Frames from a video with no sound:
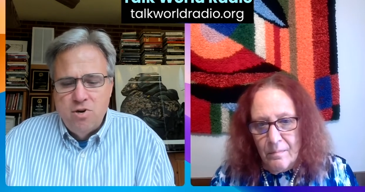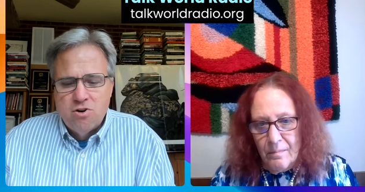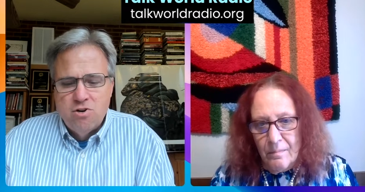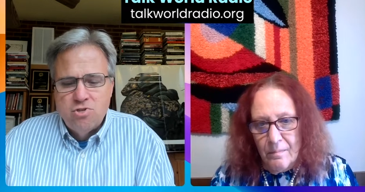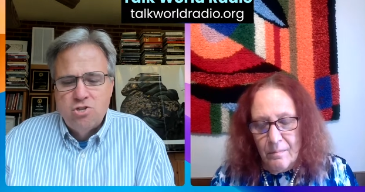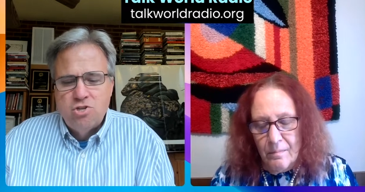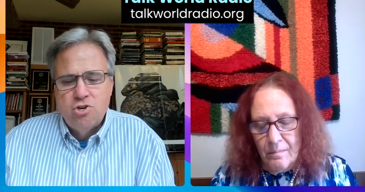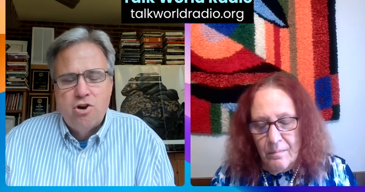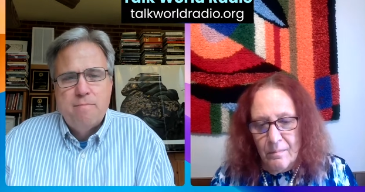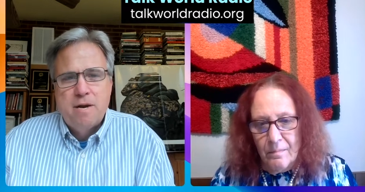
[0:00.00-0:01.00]
Speaker 1: Bureau's
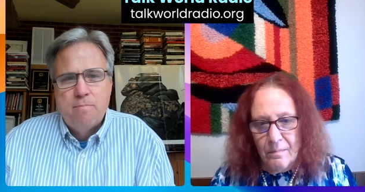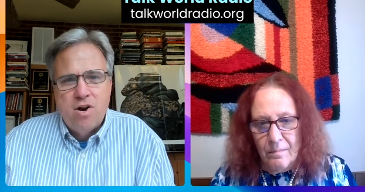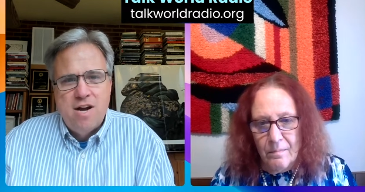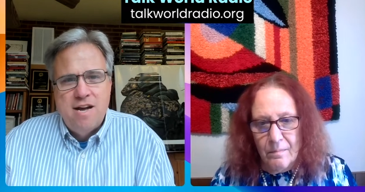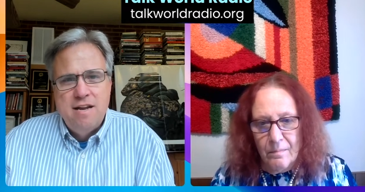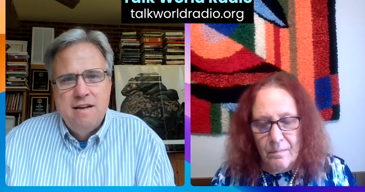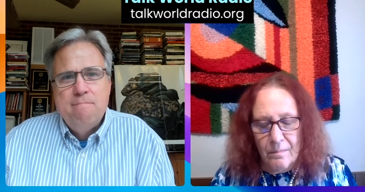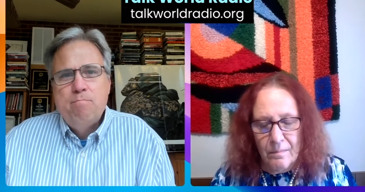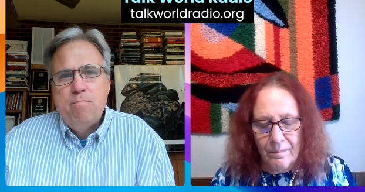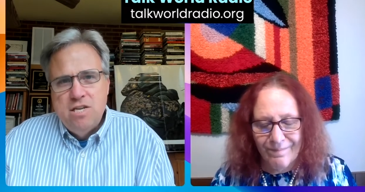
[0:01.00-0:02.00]
Sean MacBride
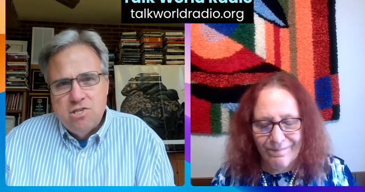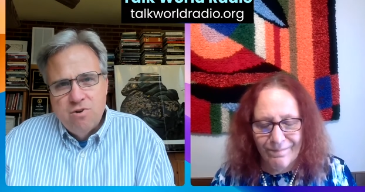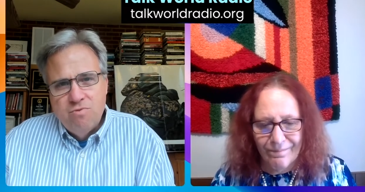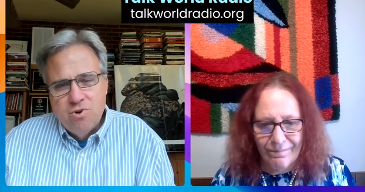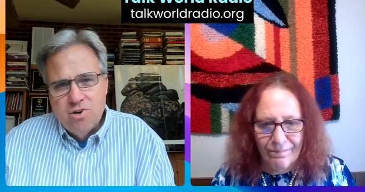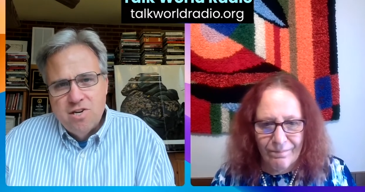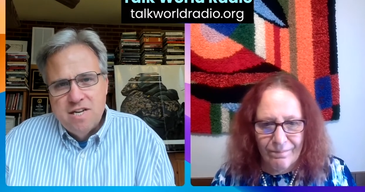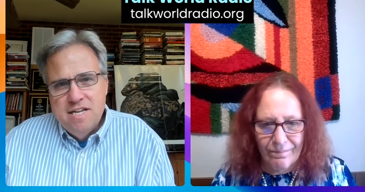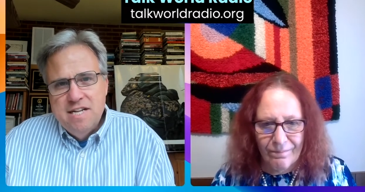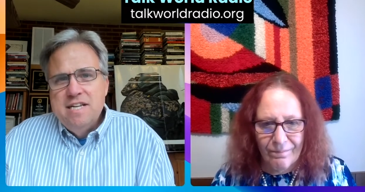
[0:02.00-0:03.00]
Peace Award.
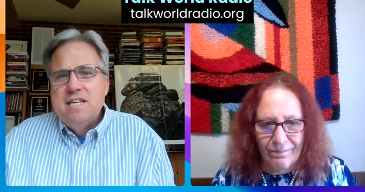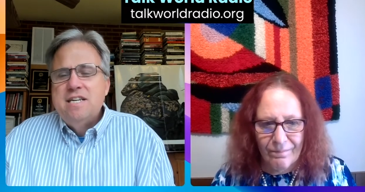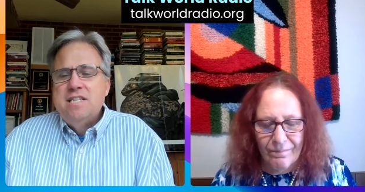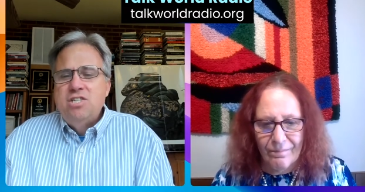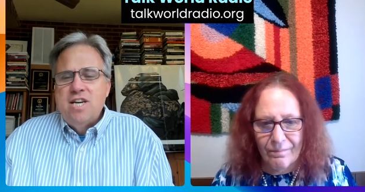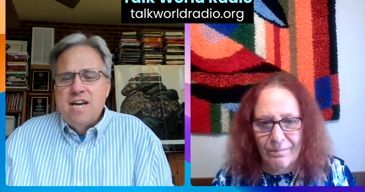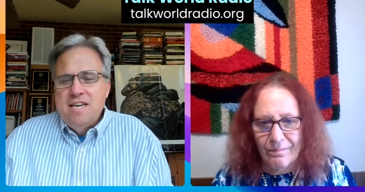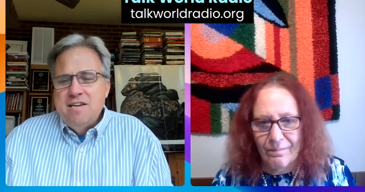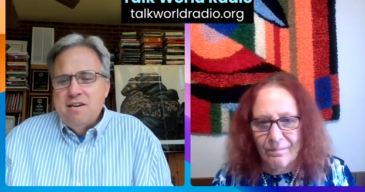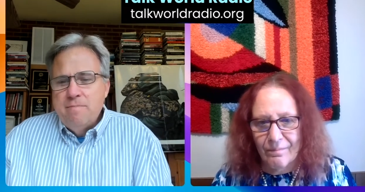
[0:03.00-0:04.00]
Uh,
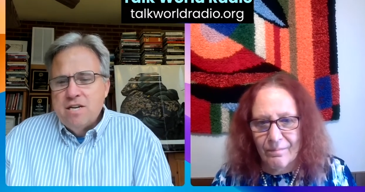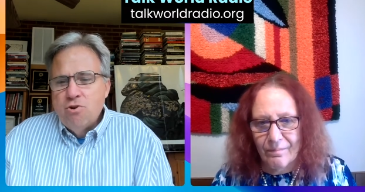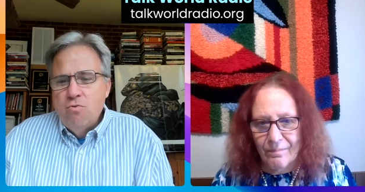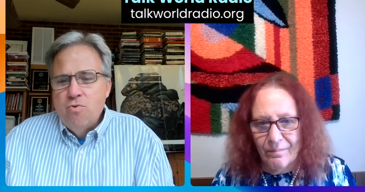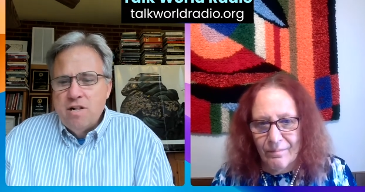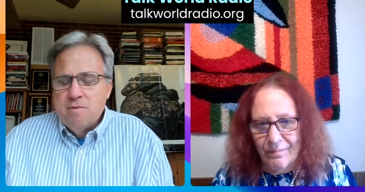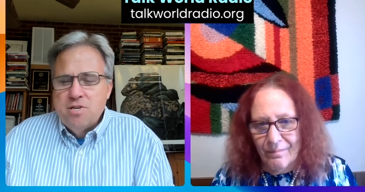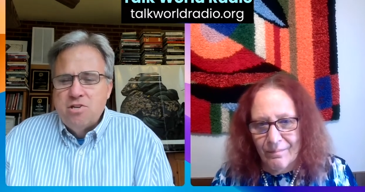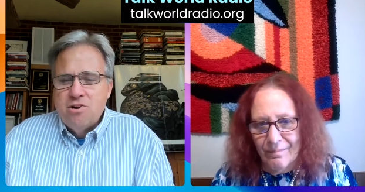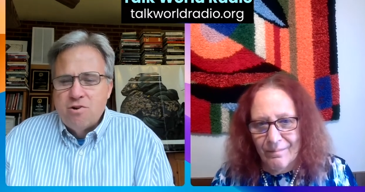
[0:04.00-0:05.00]
Jackie Cabasso, welcome
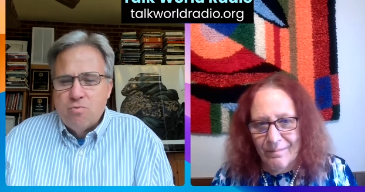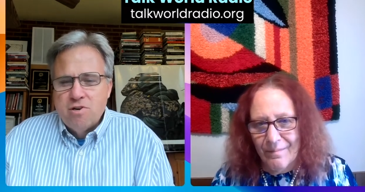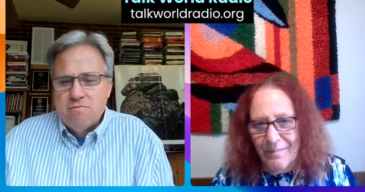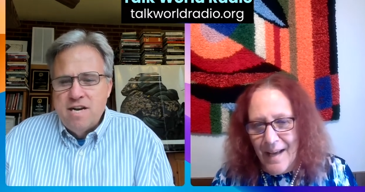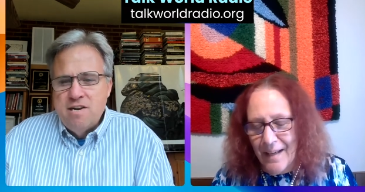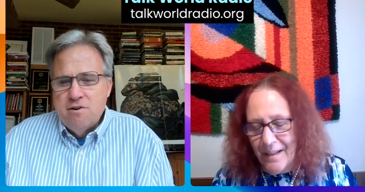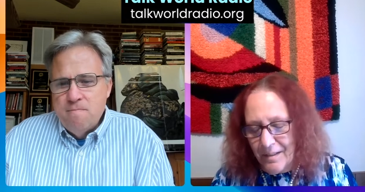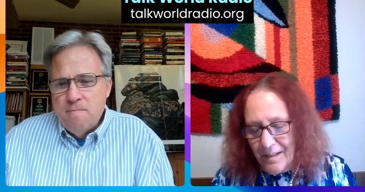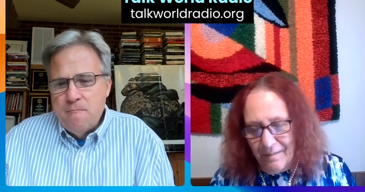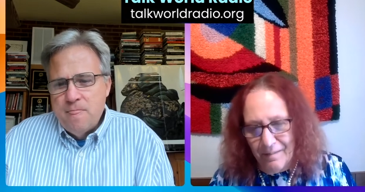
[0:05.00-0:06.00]
to Talk World Radio.
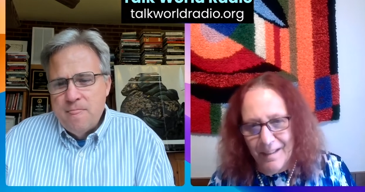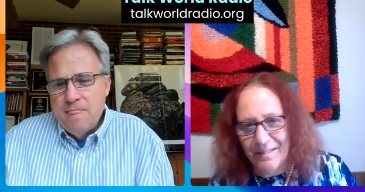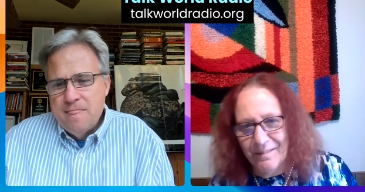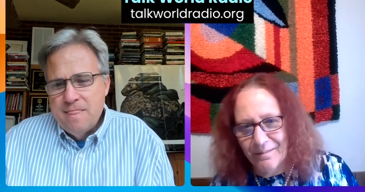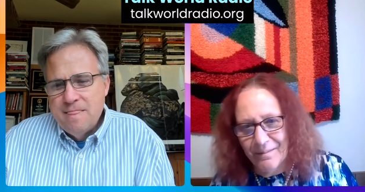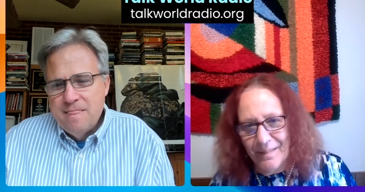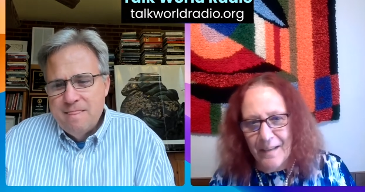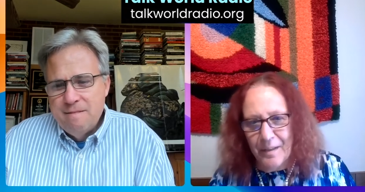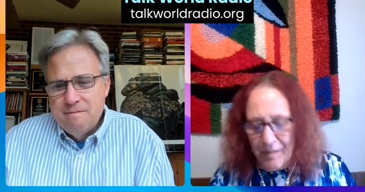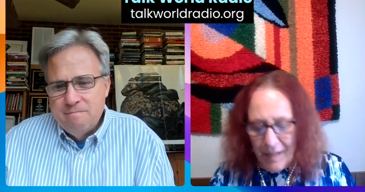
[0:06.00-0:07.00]
Speaker 2: Thank you, David.
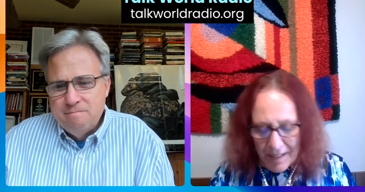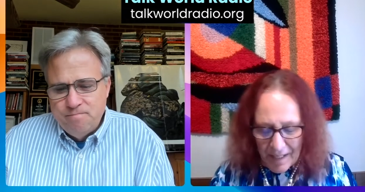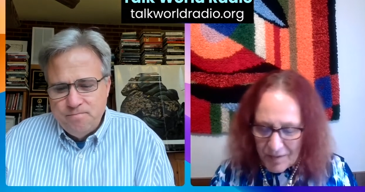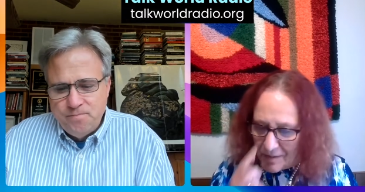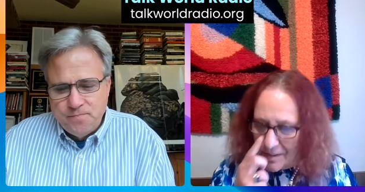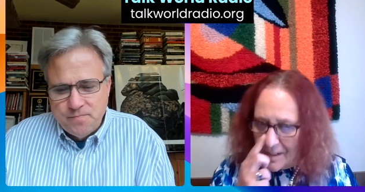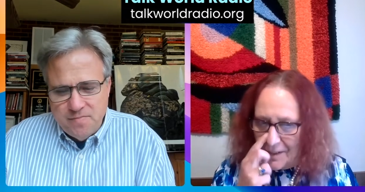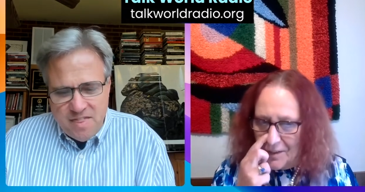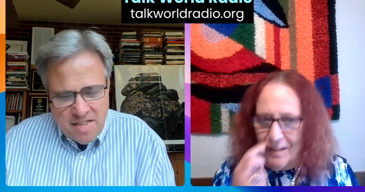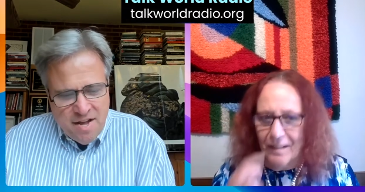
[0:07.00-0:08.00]
Thank you for that
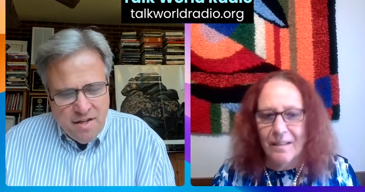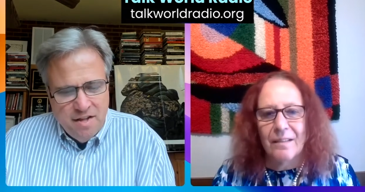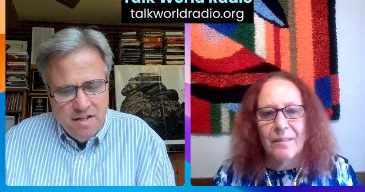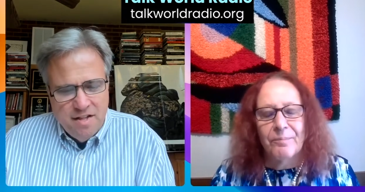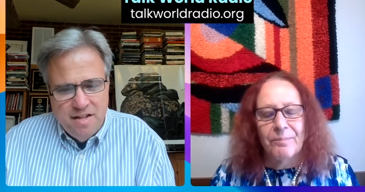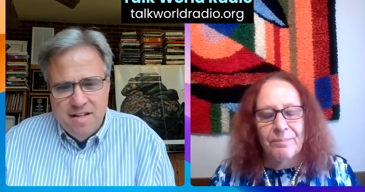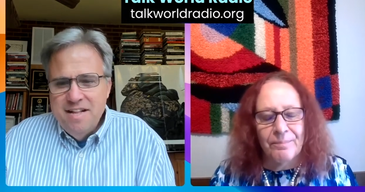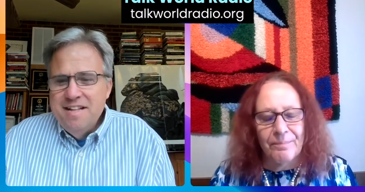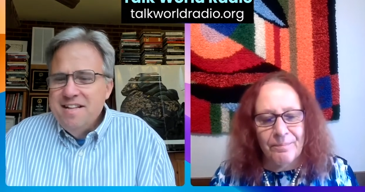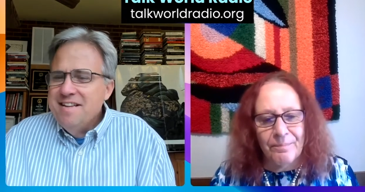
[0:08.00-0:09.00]
nice introduction.
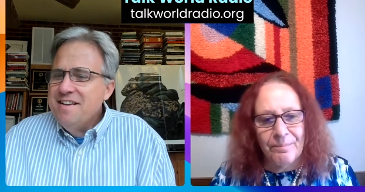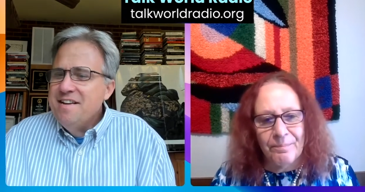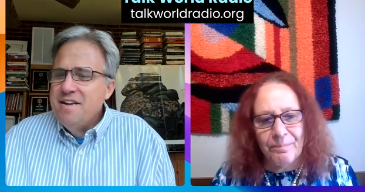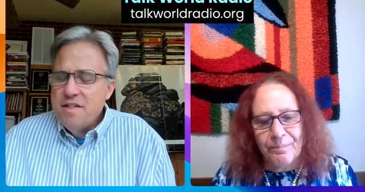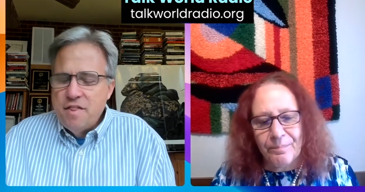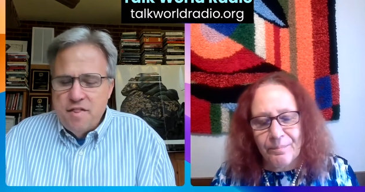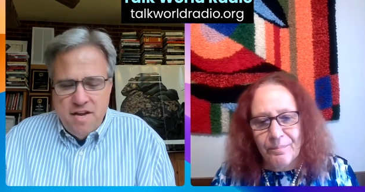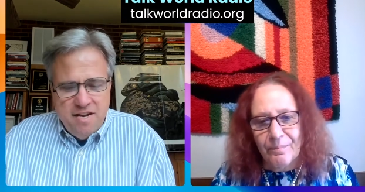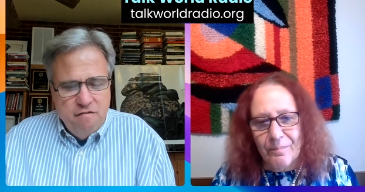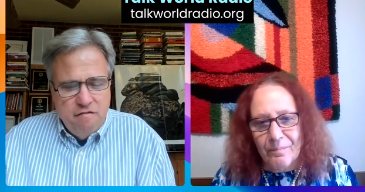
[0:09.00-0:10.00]
Speaker 1: Uh,
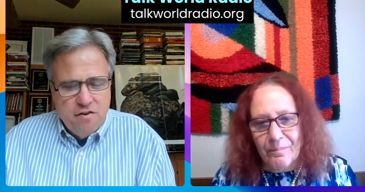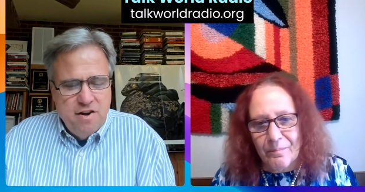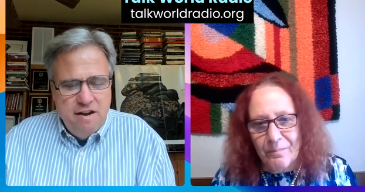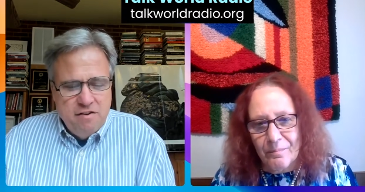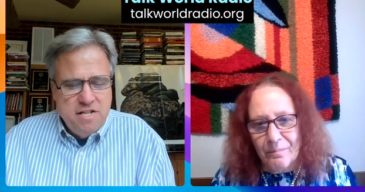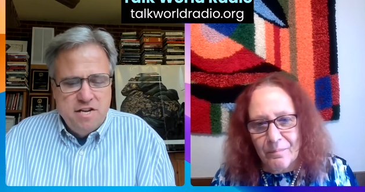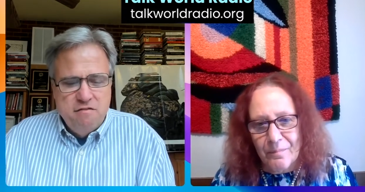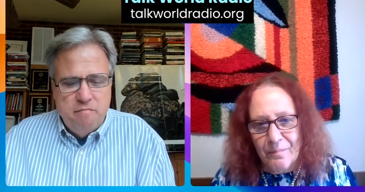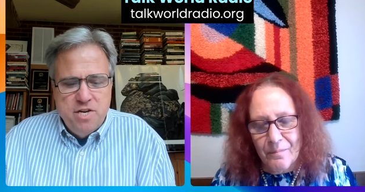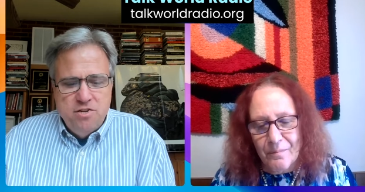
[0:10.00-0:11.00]
thank you for everything
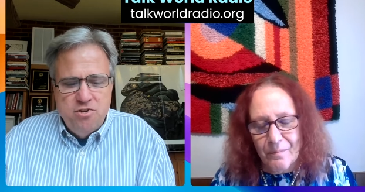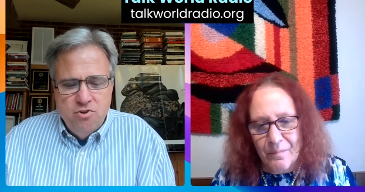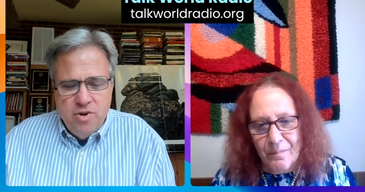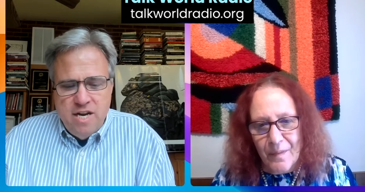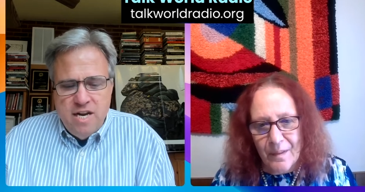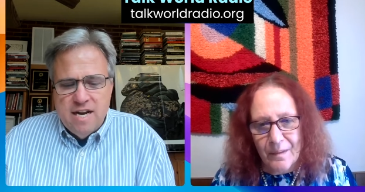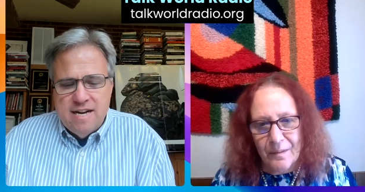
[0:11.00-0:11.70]
you've been doing. Uh,